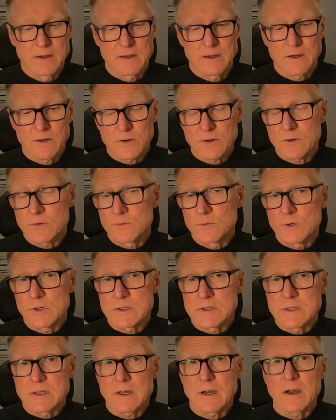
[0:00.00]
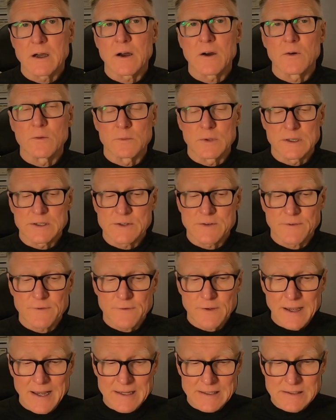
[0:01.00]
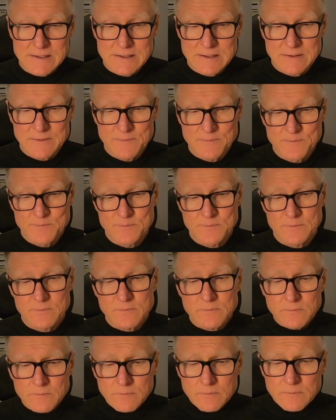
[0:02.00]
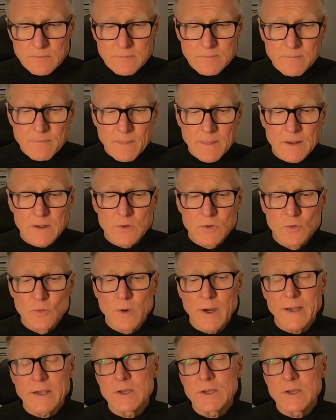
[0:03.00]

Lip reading: In other words, how much fat do I